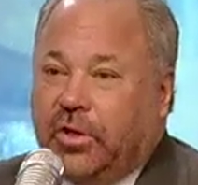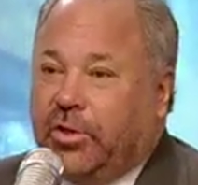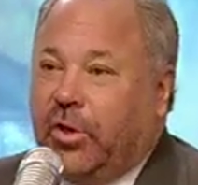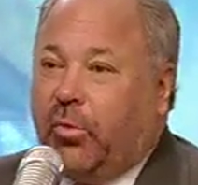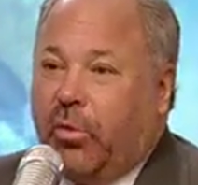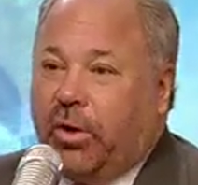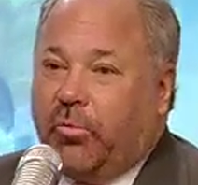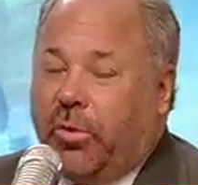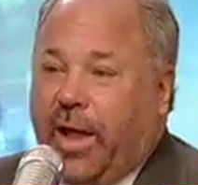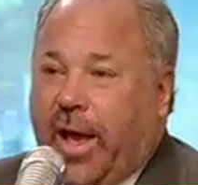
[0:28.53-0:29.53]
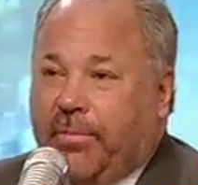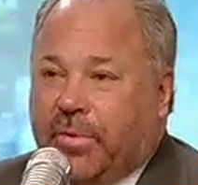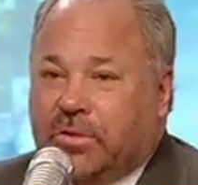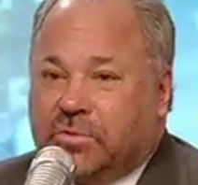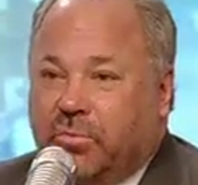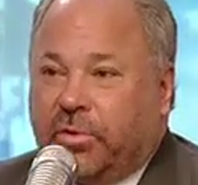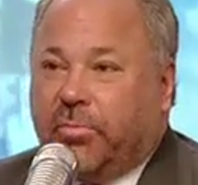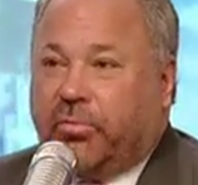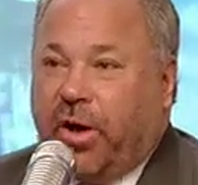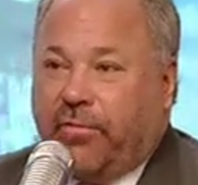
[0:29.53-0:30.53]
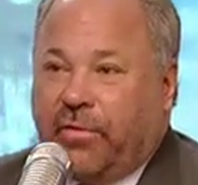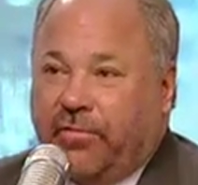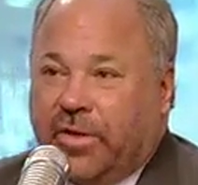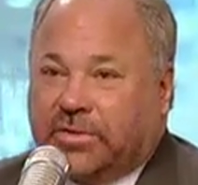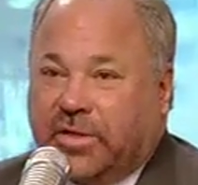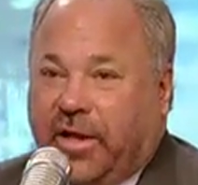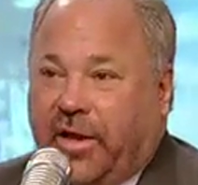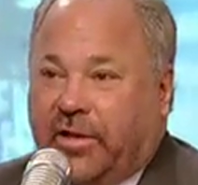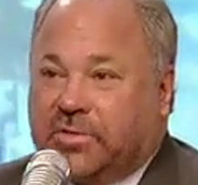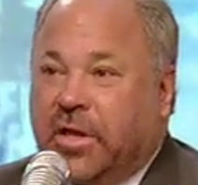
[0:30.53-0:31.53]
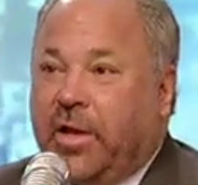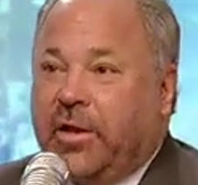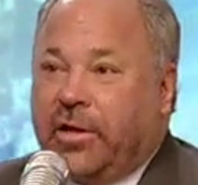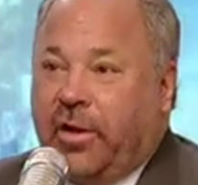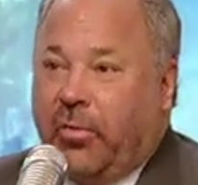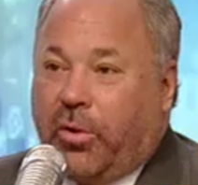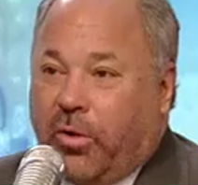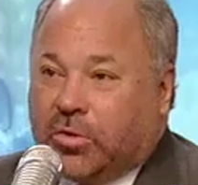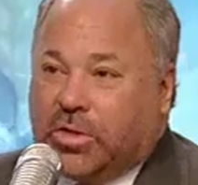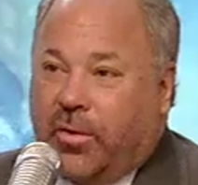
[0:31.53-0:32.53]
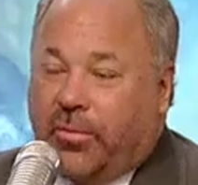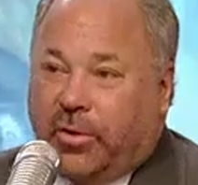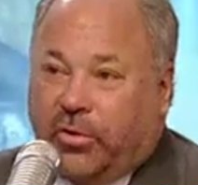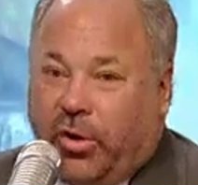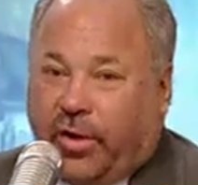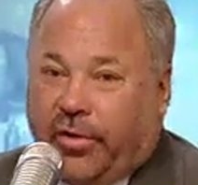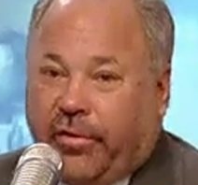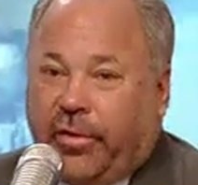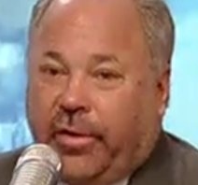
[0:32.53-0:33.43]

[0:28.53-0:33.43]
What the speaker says: what happens with the private investigators. They know what goes on with a lawyer.